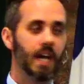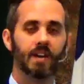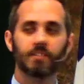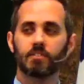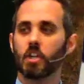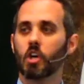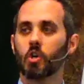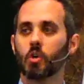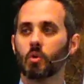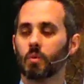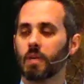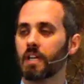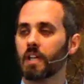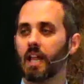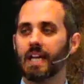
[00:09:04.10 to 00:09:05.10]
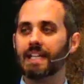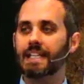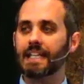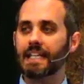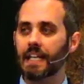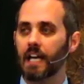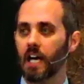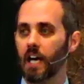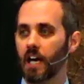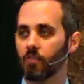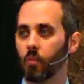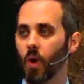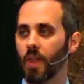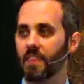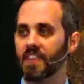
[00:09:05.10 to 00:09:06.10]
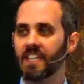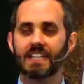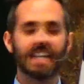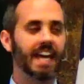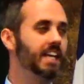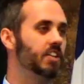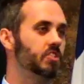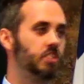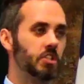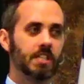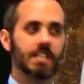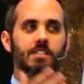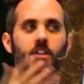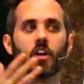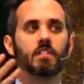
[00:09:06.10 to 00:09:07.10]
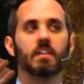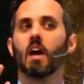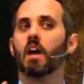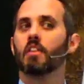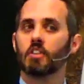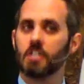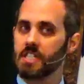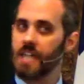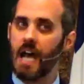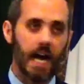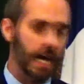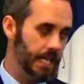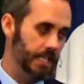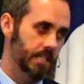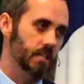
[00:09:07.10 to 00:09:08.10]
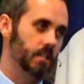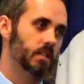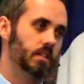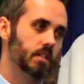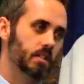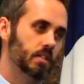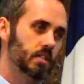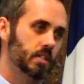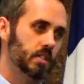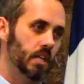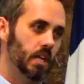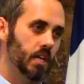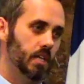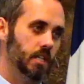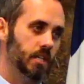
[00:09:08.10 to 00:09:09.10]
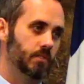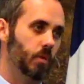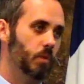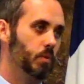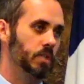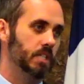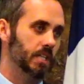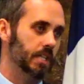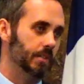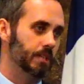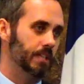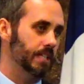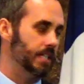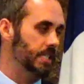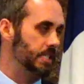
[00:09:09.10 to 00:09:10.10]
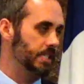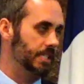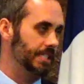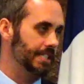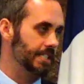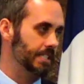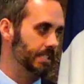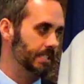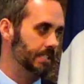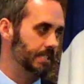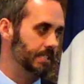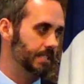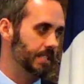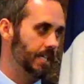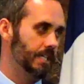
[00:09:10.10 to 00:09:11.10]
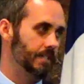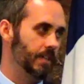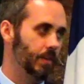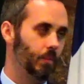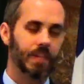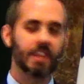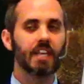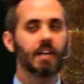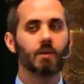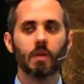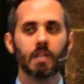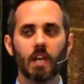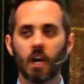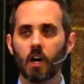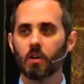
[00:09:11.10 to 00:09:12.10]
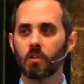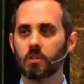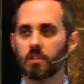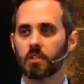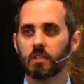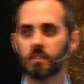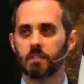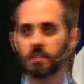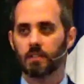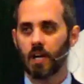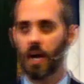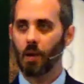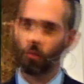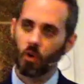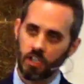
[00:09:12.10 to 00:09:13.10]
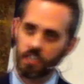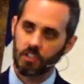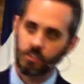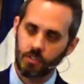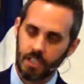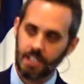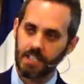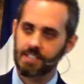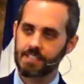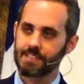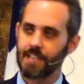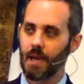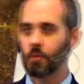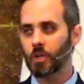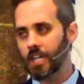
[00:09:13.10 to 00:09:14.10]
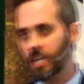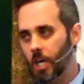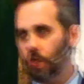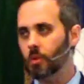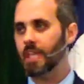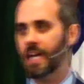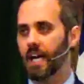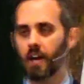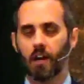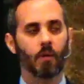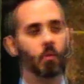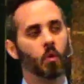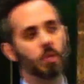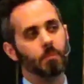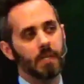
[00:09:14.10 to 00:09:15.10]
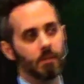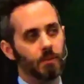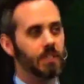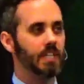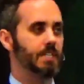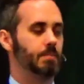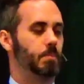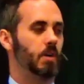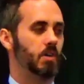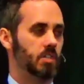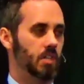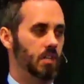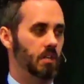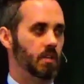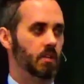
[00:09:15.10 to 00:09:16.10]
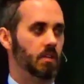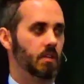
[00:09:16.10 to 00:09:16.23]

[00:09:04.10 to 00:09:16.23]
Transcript: have no real idea of what the danger that's on the other side of what we're dealing with is. We think we know, I want to do this, I want to go there, I want to be with this person.